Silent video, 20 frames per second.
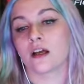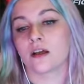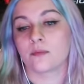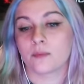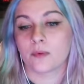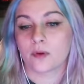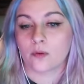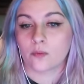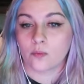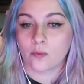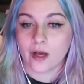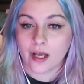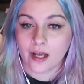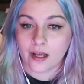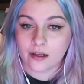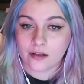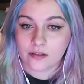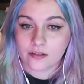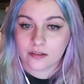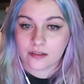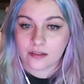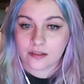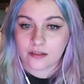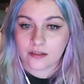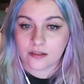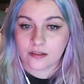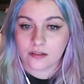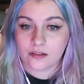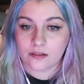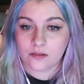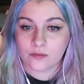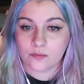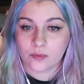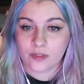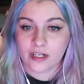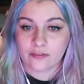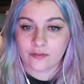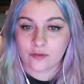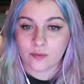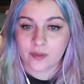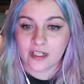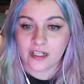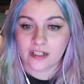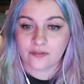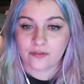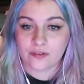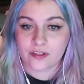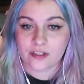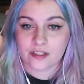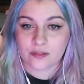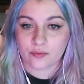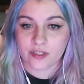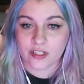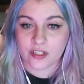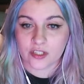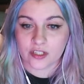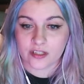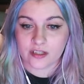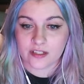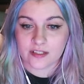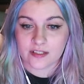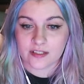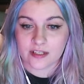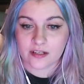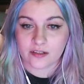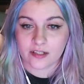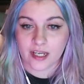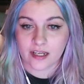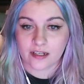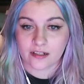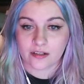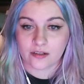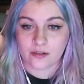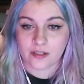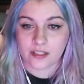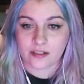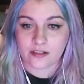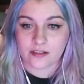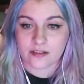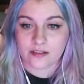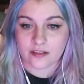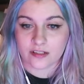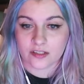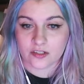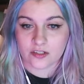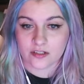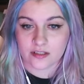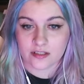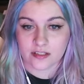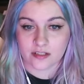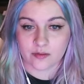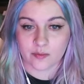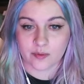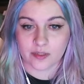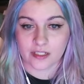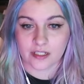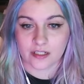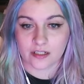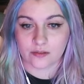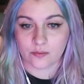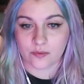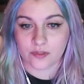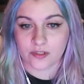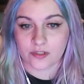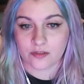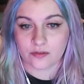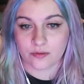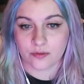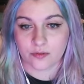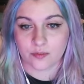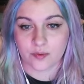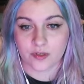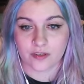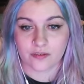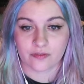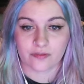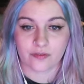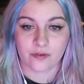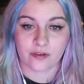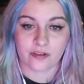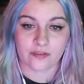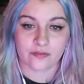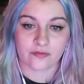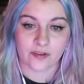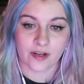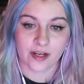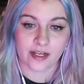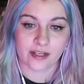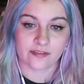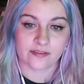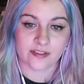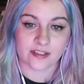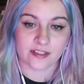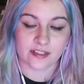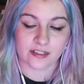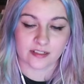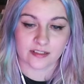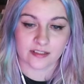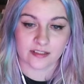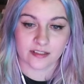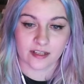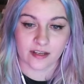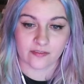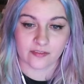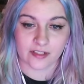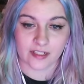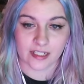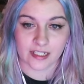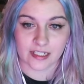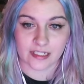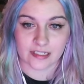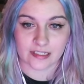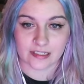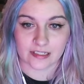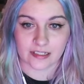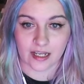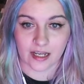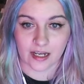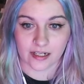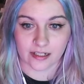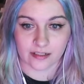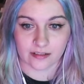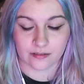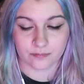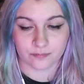Well, whatever we need for this region, this cell can't go here, so let's just see what we need. 1, 2, 3, 4, 5, 6, 7, 8, 9.